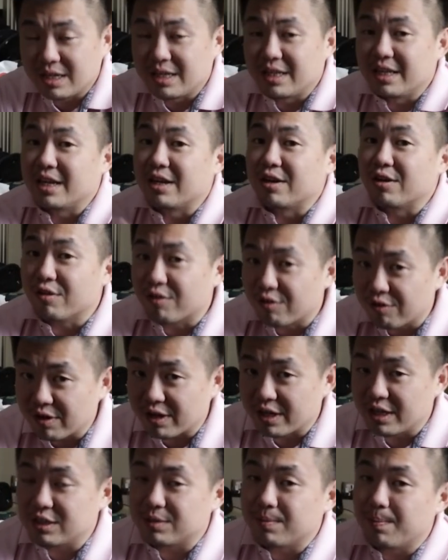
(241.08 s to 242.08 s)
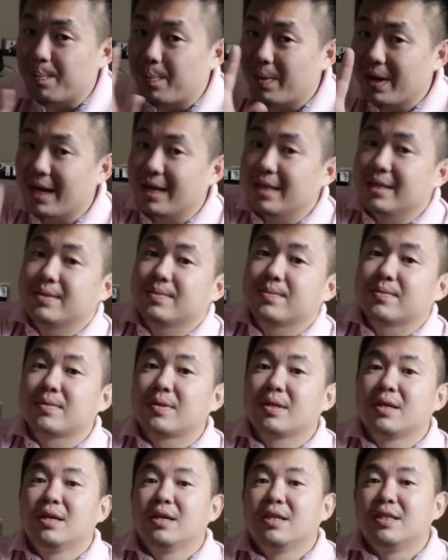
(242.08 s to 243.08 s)
in increase, but
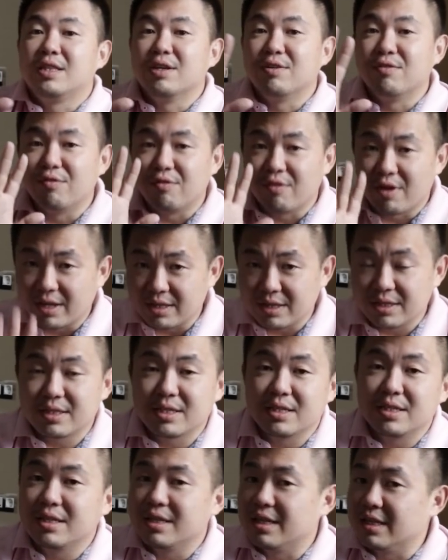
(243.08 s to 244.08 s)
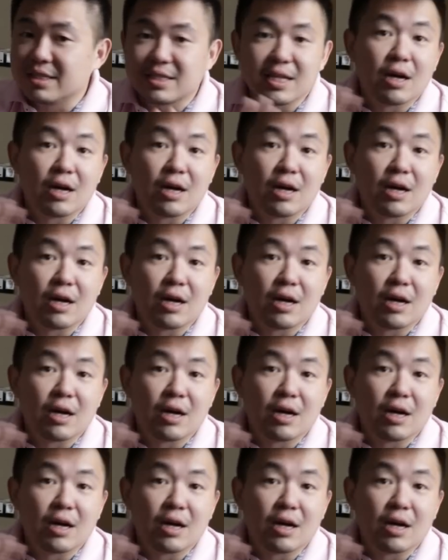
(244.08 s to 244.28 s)
the rental is